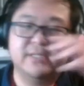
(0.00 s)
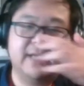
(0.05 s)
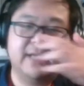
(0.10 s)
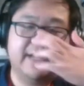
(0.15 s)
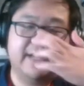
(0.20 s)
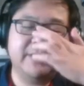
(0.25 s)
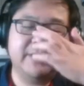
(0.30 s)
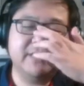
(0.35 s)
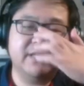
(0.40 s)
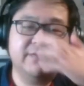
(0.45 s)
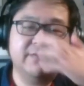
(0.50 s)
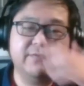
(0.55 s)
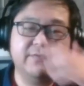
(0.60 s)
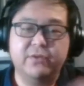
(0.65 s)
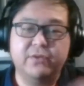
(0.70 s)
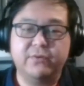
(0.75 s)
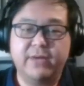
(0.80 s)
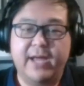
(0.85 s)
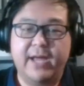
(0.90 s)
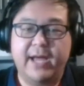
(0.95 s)
I myself
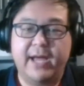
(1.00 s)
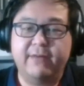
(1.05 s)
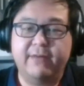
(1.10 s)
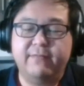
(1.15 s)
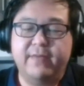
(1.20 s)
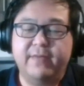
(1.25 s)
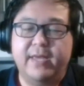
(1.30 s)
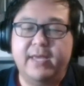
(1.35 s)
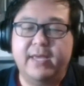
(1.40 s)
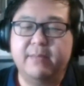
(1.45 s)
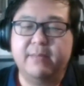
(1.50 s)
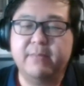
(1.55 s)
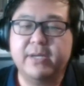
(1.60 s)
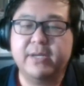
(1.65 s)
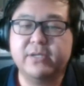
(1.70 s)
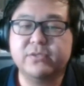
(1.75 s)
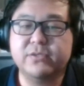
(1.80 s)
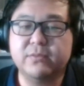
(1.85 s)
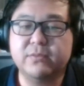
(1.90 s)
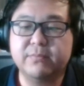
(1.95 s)
don't have a
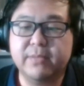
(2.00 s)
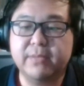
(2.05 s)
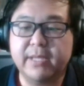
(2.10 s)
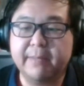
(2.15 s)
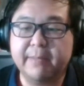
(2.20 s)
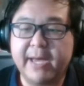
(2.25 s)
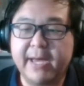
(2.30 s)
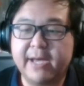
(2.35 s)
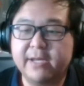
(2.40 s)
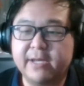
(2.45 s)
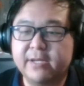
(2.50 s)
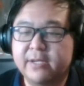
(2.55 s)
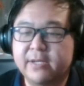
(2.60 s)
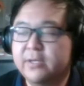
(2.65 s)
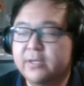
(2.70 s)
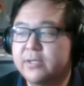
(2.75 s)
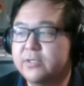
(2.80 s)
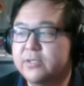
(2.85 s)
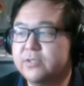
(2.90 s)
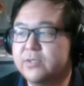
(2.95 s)
Metazoo playmat,
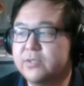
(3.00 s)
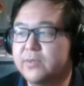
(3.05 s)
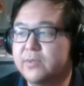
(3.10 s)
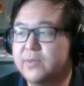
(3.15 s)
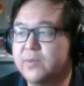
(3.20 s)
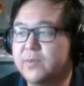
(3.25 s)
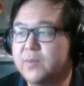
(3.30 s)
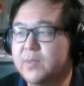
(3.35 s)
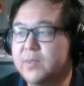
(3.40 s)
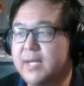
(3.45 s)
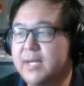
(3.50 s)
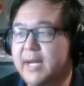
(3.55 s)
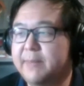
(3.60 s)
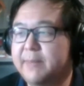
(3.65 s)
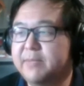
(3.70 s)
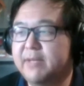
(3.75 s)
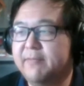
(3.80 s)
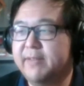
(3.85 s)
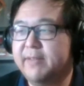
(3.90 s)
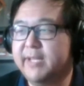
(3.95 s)
so I'm
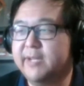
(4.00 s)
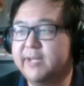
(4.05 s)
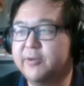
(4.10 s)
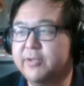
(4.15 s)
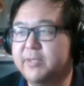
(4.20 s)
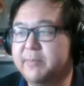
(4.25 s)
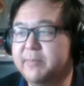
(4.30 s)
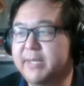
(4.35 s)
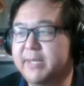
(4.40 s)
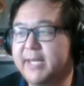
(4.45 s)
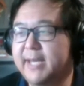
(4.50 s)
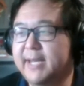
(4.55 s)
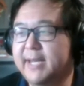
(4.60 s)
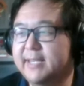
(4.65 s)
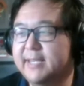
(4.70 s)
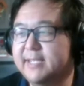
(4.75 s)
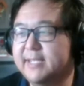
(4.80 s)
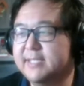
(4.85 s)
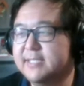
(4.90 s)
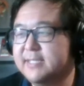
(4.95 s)
definitely going to be getting
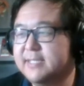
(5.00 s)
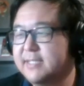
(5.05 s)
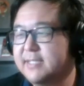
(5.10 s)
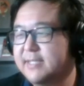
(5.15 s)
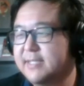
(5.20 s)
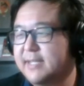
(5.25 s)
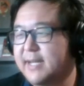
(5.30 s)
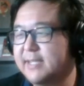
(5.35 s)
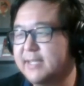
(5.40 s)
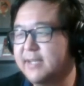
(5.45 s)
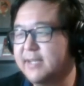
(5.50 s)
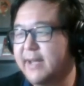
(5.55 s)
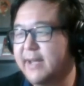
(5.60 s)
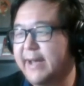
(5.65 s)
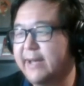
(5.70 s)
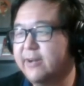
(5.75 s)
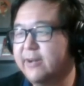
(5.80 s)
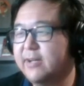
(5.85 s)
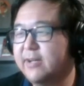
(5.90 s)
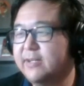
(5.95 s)
this as an
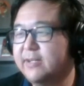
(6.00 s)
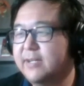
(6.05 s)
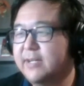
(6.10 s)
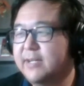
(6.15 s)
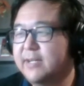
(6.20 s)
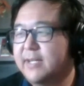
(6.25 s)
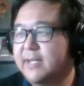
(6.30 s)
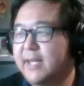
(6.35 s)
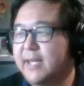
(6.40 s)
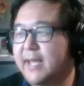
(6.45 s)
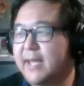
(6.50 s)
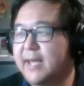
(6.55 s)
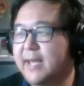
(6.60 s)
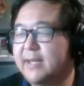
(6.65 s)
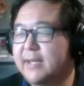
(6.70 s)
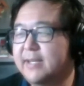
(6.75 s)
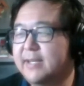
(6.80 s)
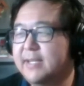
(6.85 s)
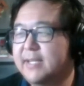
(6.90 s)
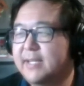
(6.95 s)
add-on.
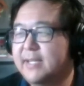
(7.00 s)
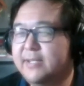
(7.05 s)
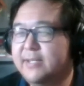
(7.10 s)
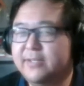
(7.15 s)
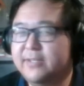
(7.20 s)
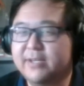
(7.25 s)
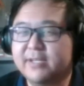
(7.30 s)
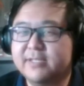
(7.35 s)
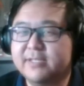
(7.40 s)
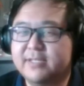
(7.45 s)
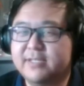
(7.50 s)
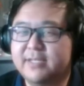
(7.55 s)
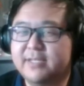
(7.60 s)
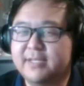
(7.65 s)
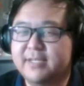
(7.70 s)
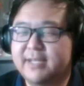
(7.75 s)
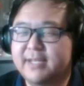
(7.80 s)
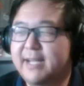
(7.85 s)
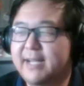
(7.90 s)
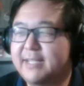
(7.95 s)
And you can see,
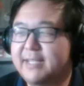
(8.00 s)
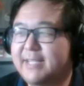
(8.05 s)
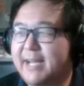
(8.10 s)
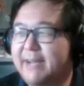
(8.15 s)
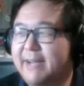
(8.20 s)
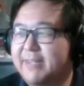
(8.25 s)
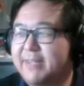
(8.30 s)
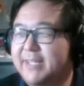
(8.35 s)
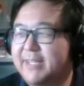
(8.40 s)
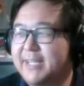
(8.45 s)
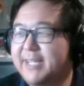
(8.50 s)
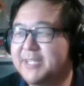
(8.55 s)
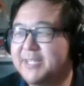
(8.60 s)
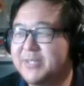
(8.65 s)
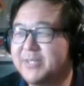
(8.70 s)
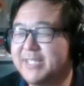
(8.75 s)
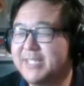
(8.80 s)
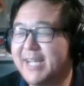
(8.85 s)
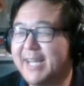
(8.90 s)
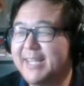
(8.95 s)
I really enjoyed
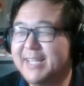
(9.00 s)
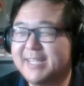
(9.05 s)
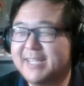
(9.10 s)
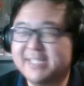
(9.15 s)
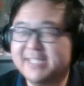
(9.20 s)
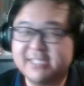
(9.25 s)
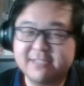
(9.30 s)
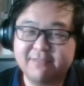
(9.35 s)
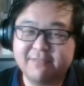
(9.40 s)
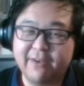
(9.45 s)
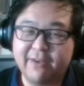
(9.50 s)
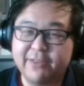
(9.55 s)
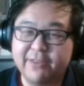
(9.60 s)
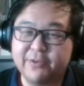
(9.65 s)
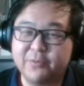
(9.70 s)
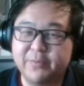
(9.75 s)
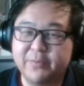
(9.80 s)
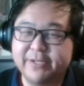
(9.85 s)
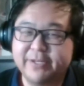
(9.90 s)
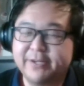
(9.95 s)
it. I think this is Father
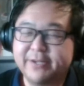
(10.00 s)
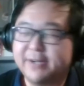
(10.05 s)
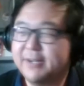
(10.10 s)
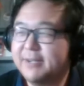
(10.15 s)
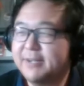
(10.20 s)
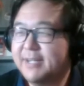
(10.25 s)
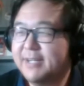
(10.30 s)
Winter.